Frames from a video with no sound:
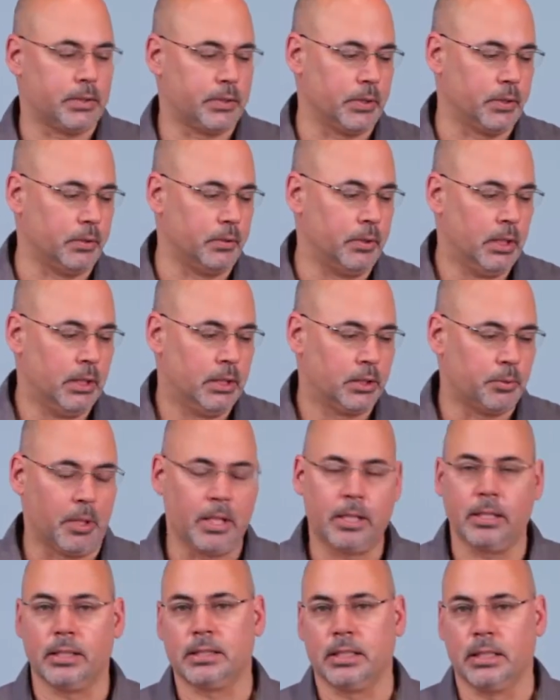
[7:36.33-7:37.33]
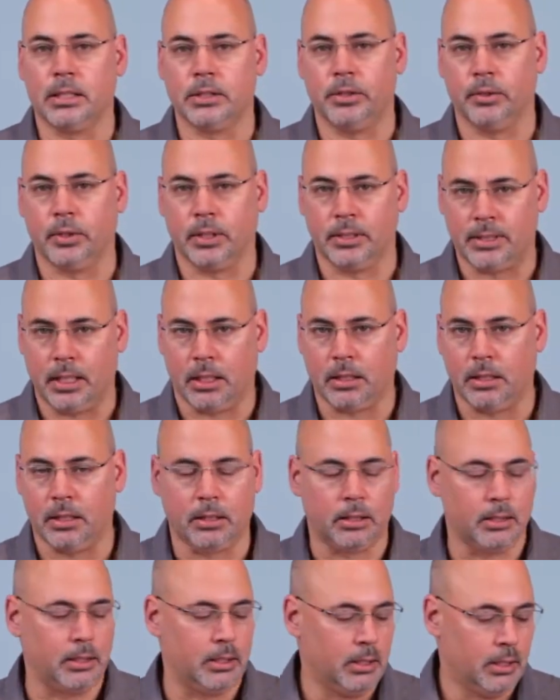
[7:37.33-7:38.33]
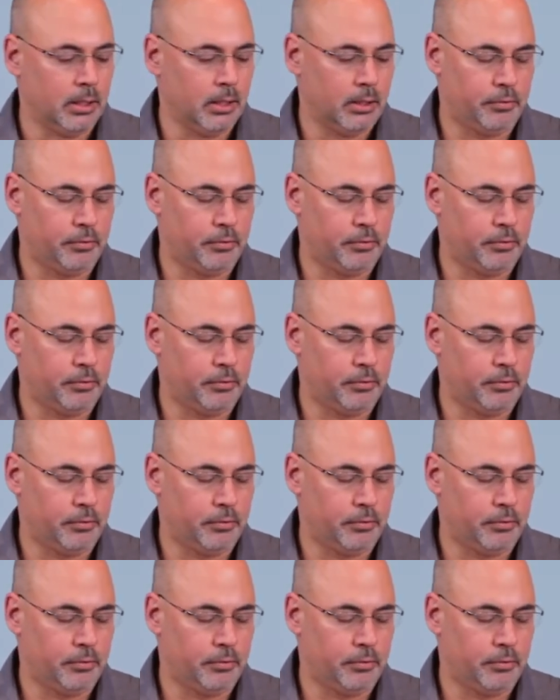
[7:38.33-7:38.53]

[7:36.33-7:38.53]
So it's one of these things you could technically